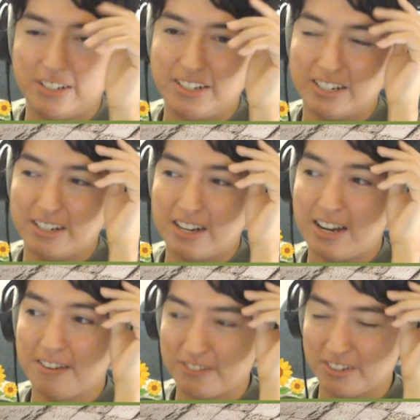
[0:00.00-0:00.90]

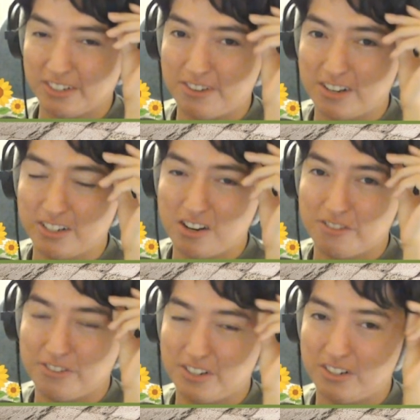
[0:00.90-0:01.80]
have really fallen off
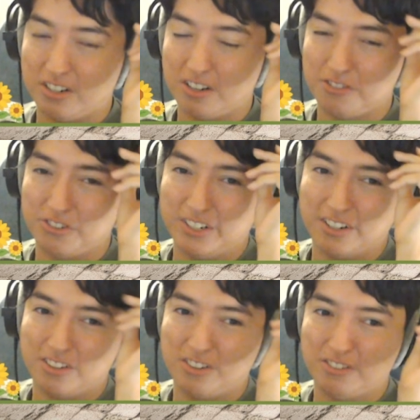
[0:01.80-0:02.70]
on covering
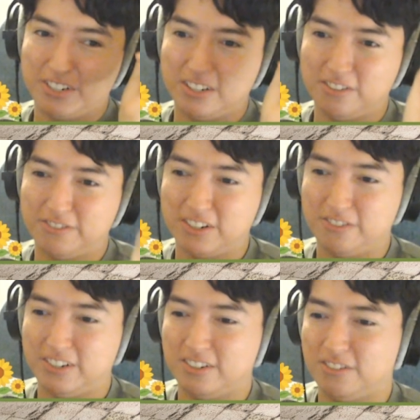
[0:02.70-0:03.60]
other events in Final
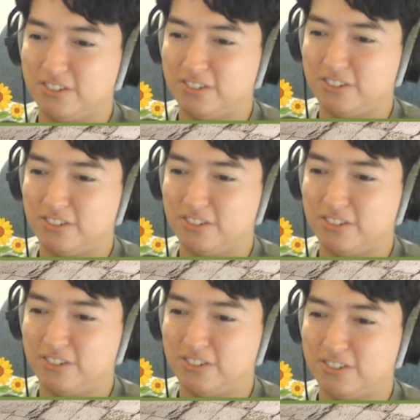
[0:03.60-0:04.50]
Fantasy XIV, but
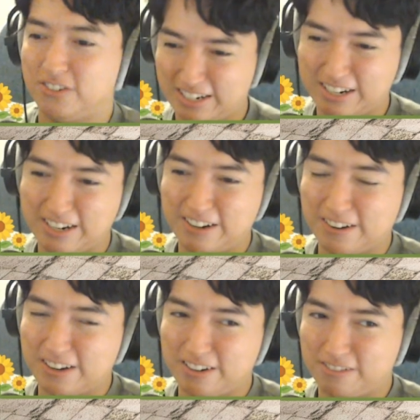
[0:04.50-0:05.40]
this
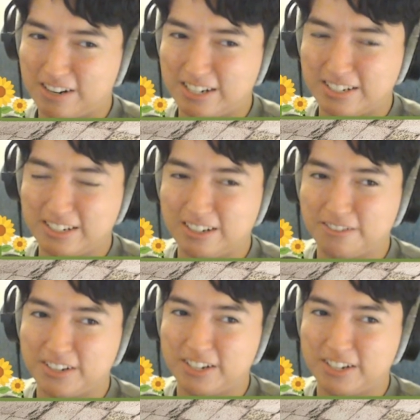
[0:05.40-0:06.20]
Rising event,